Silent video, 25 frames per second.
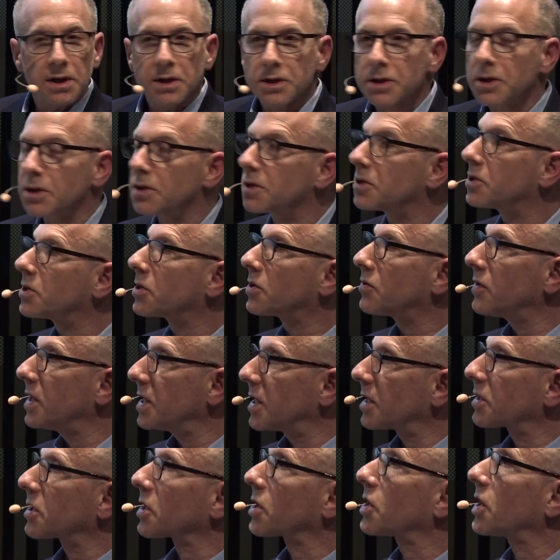to the
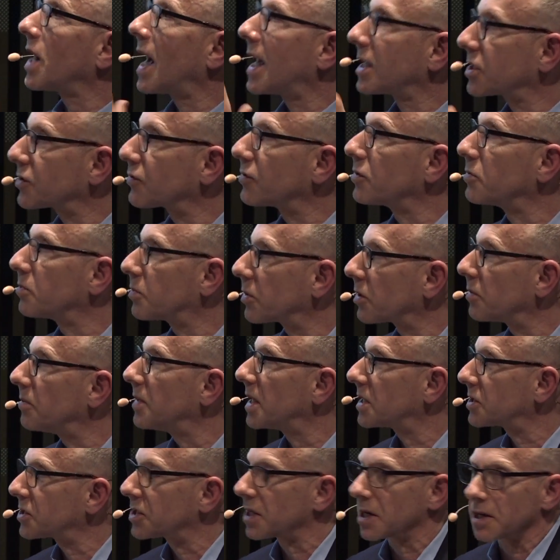degree that the classroom
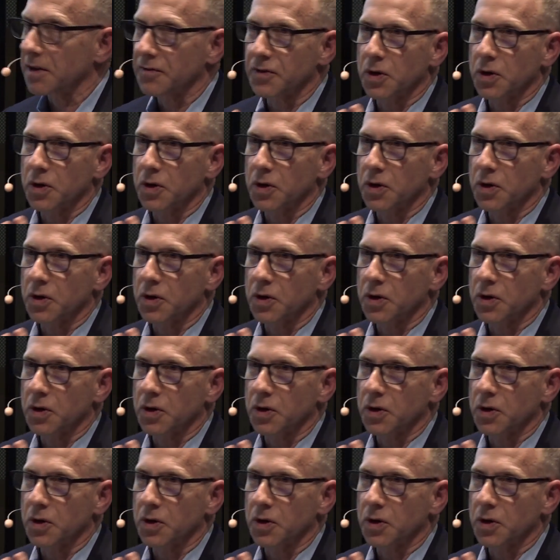permits it.